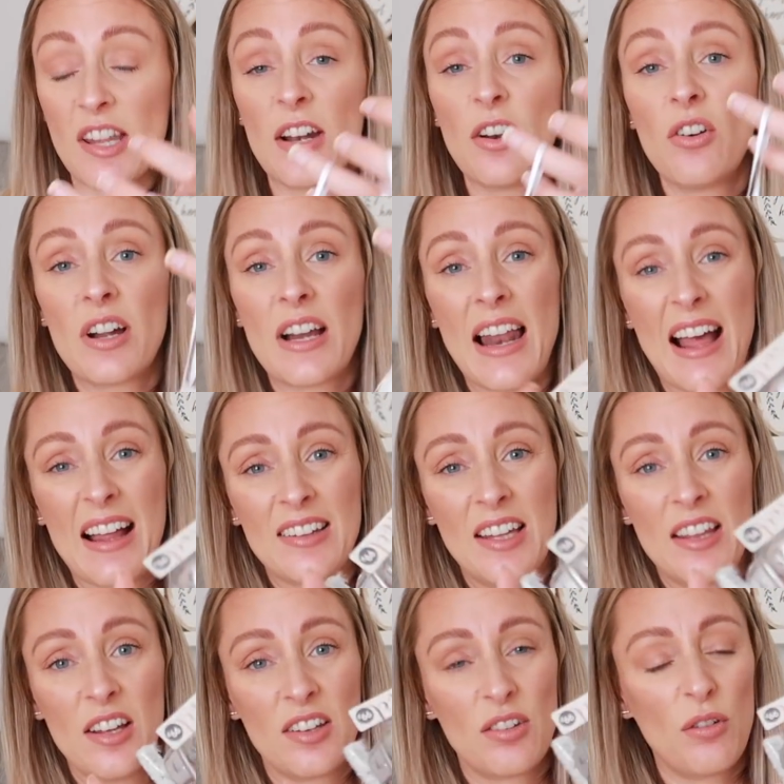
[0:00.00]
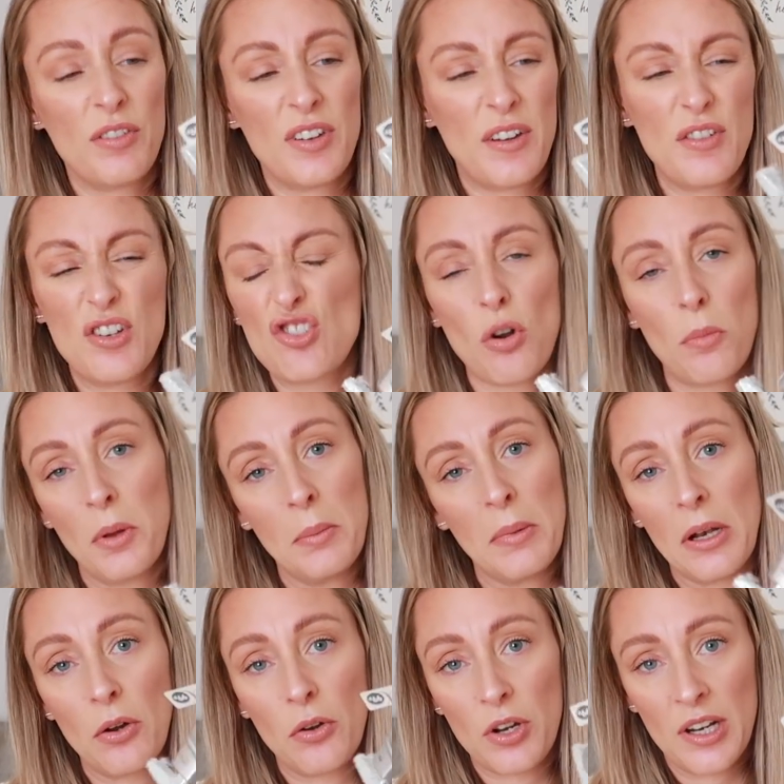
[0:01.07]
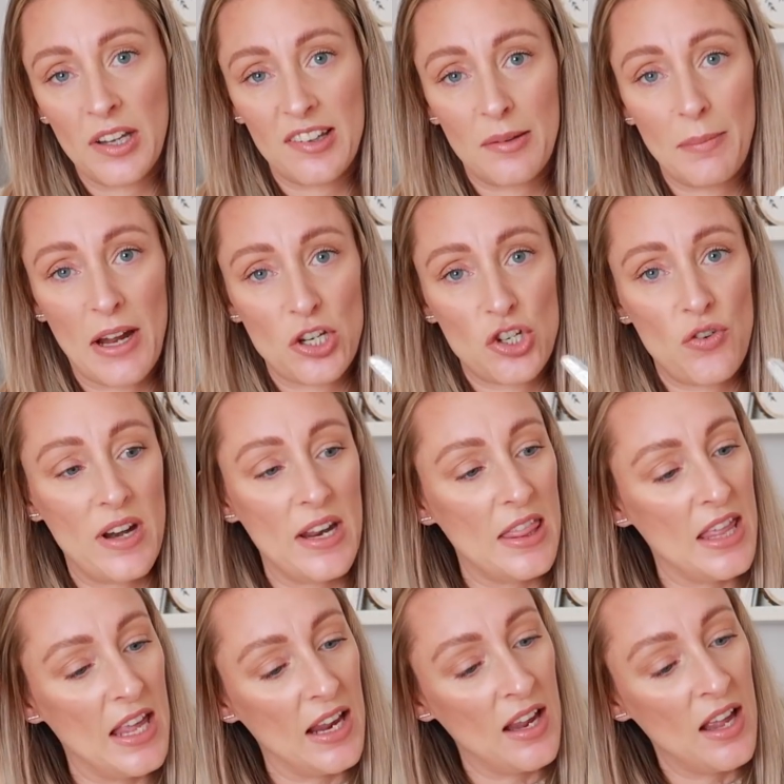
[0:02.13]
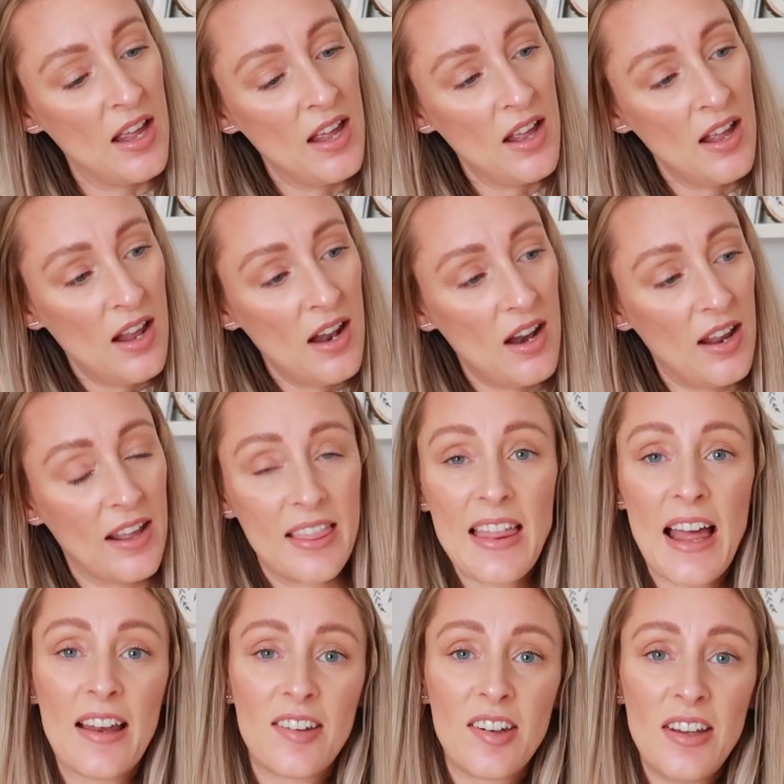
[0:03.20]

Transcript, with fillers: They're not glass either, so obviously if you drop them, they're not going to smash or anything like that.